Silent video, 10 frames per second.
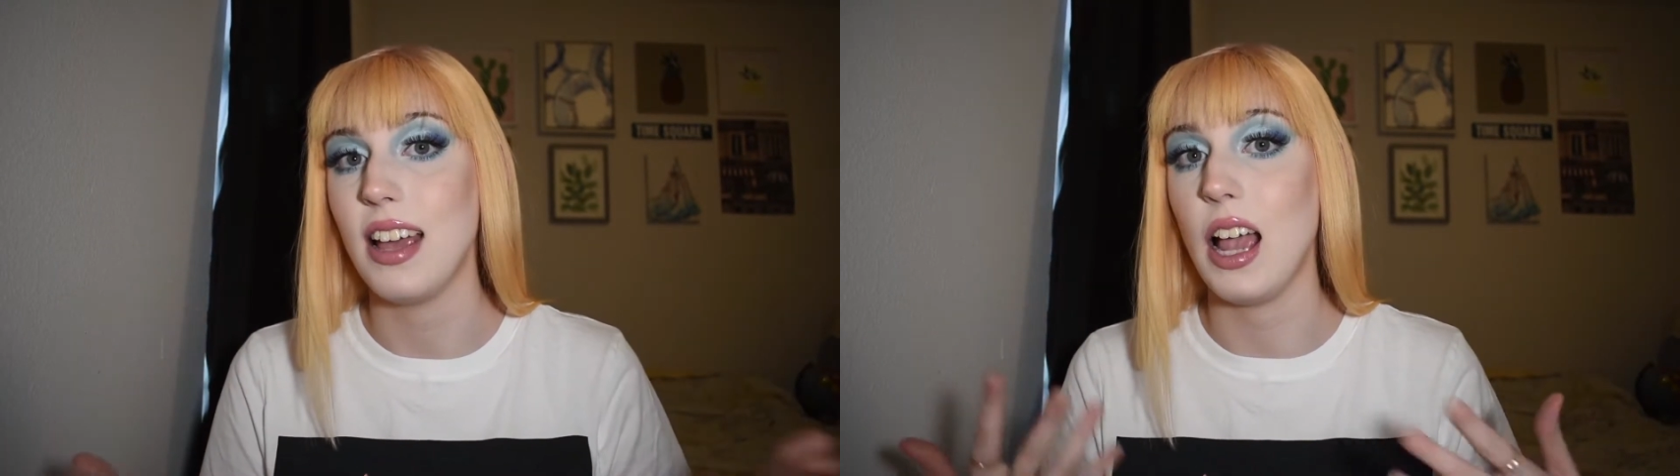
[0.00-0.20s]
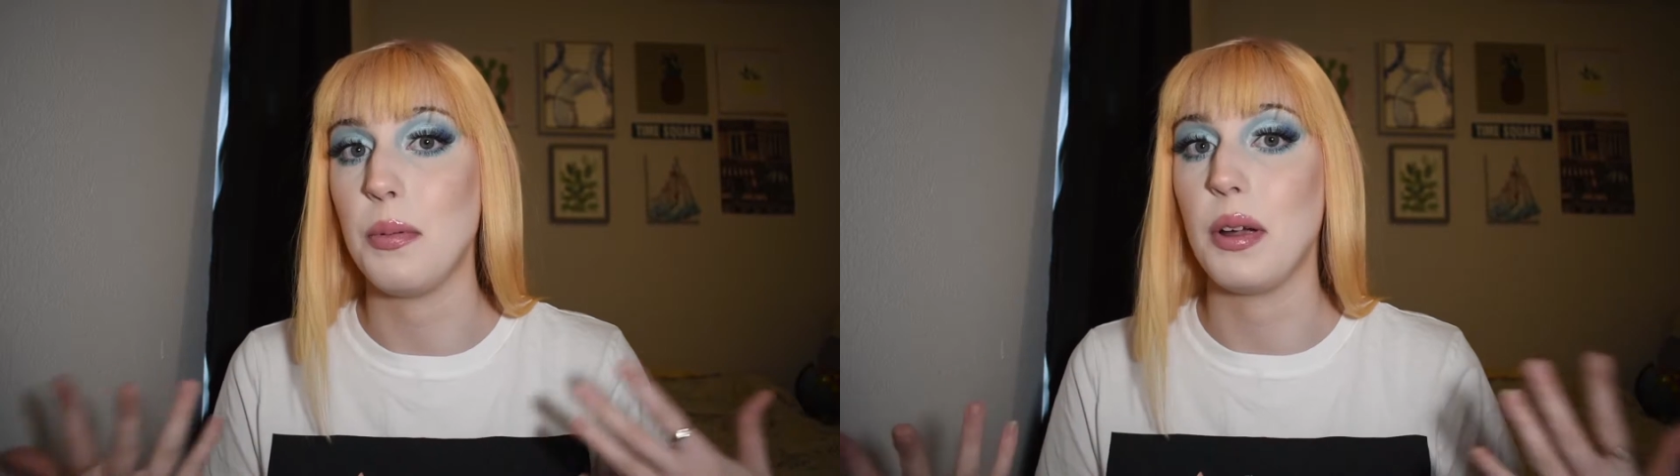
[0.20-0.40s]

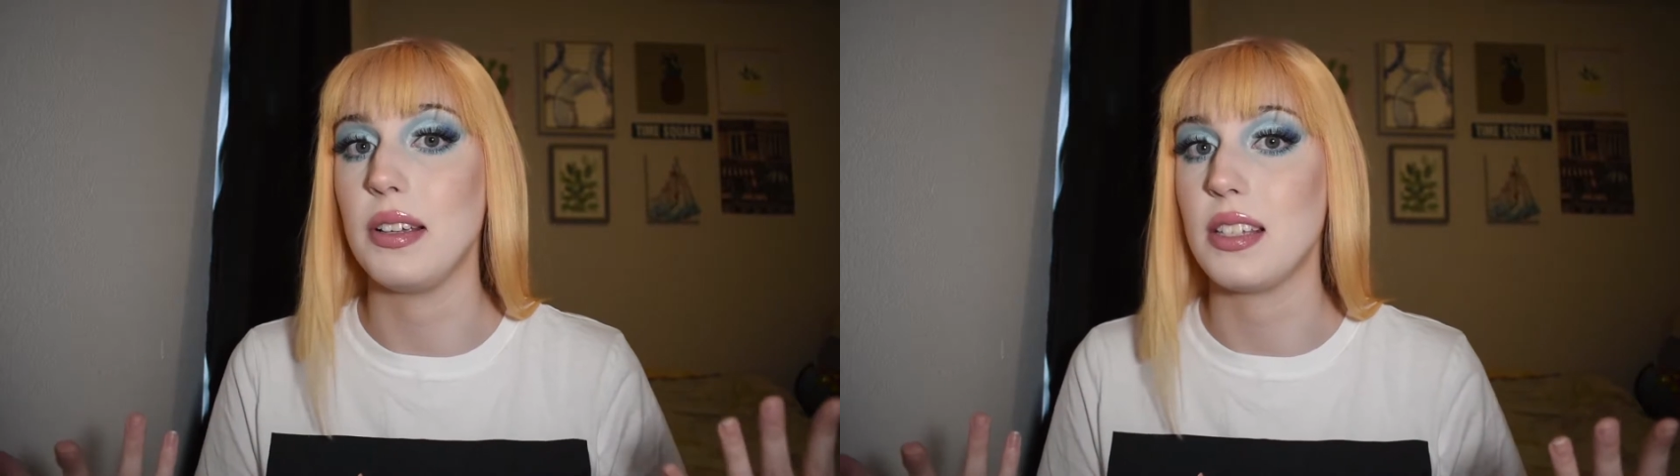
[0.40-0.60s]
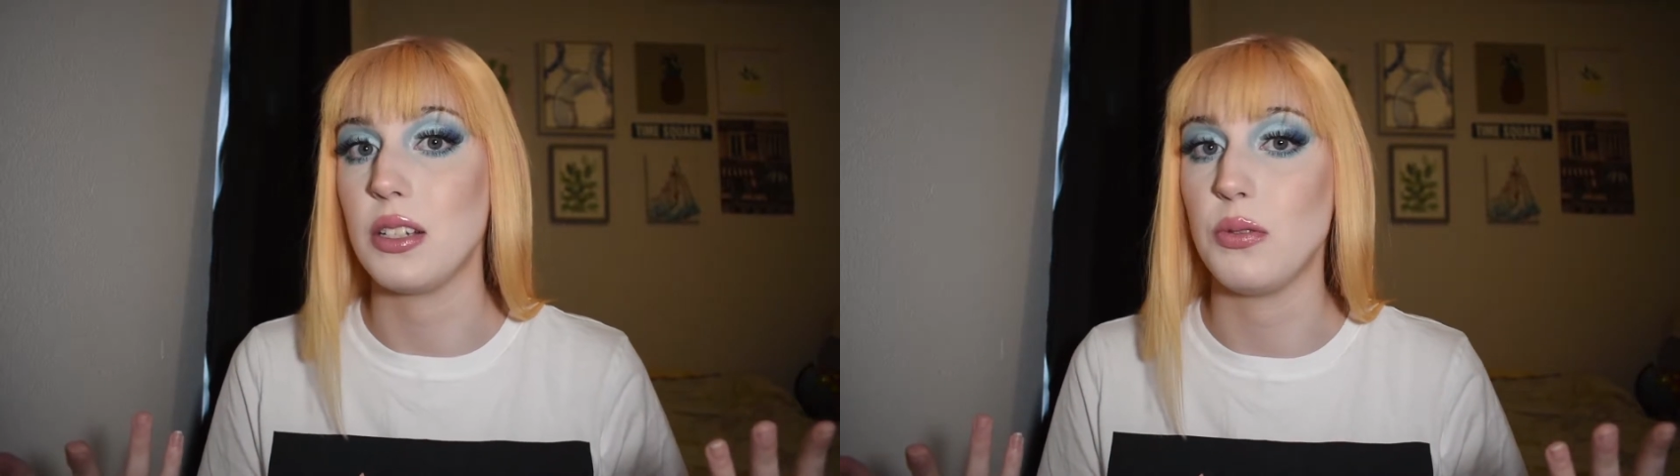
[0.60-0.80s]
I
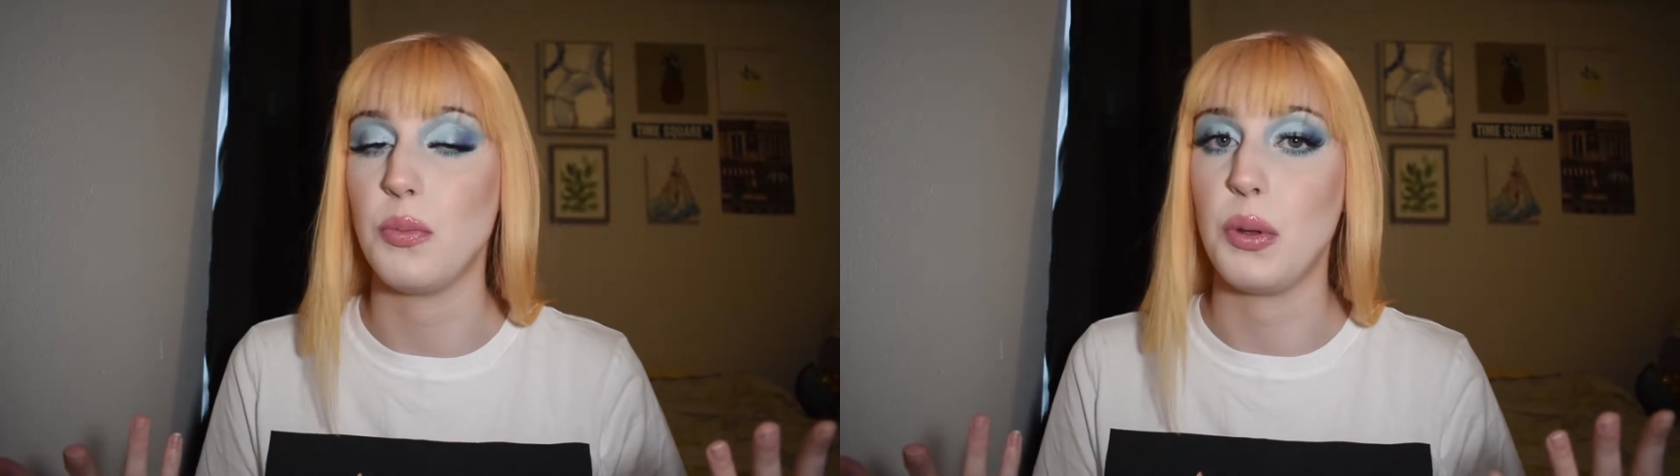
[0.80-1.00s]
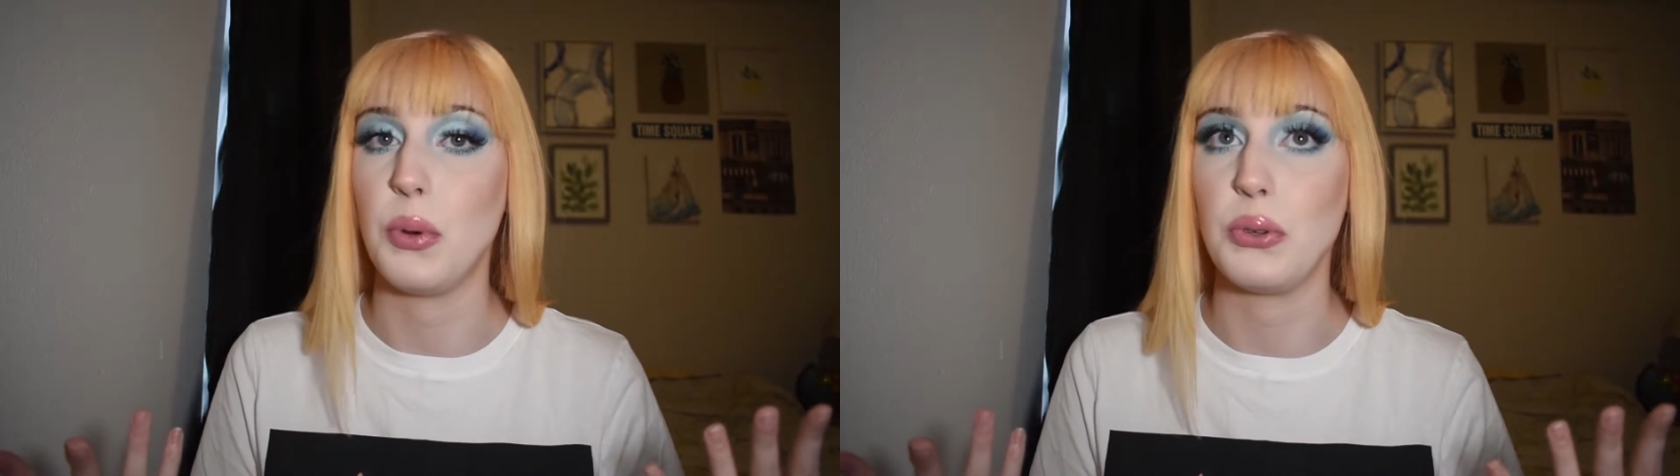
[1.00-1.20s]
probably still
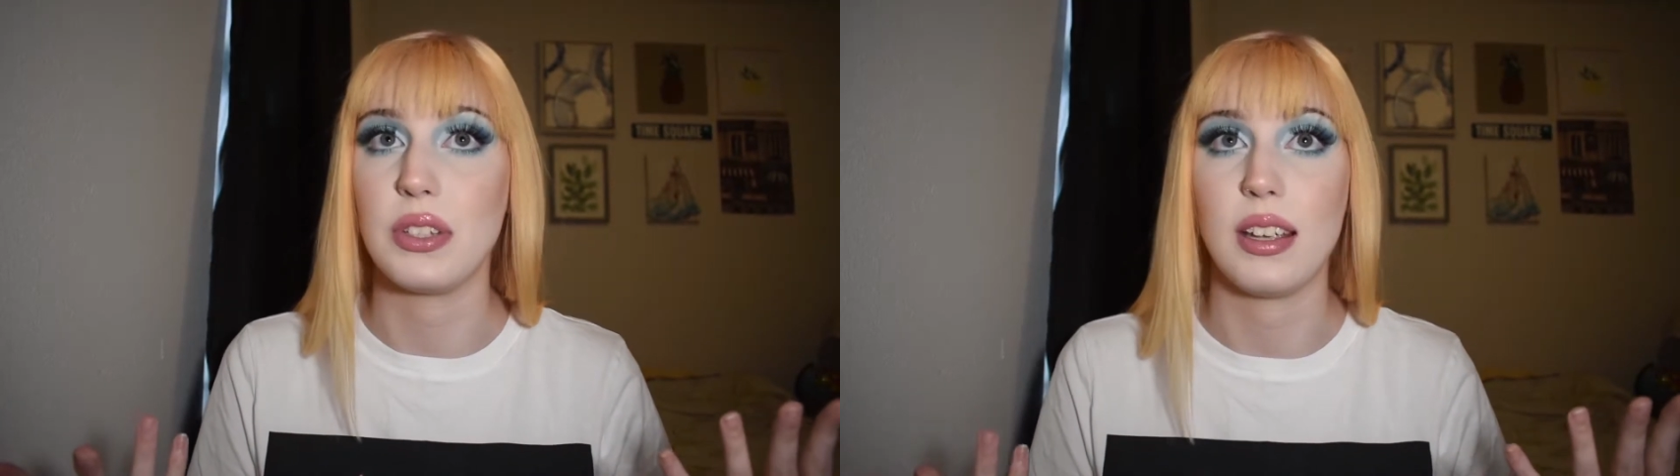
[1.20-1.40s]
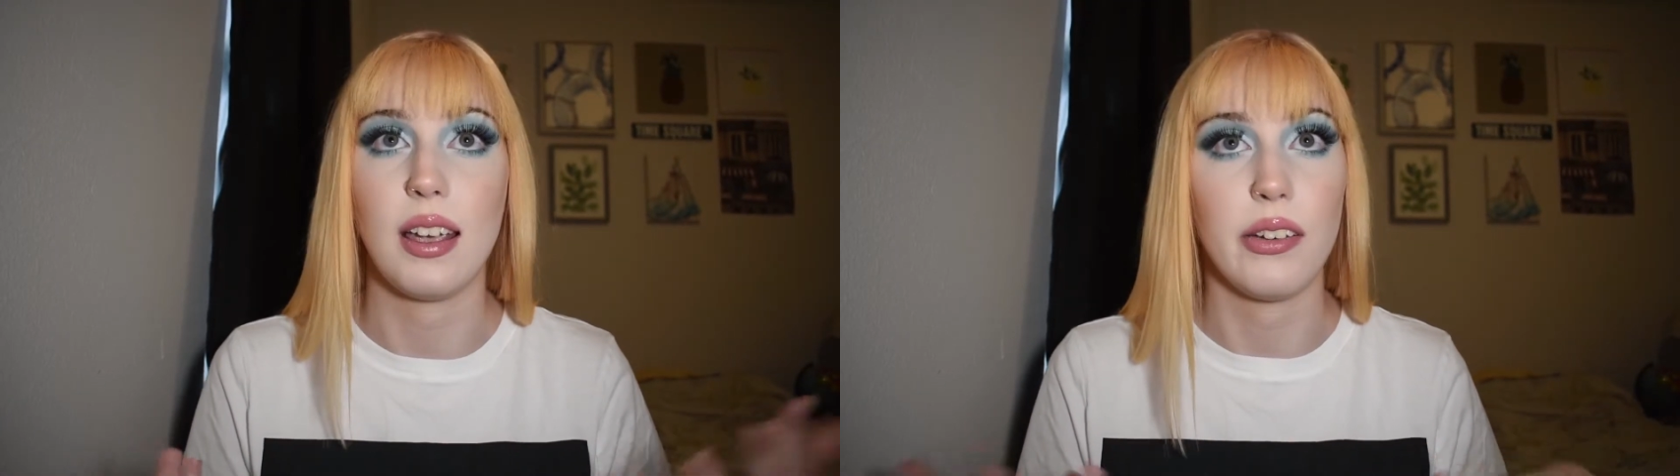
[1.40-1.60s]
won't be posting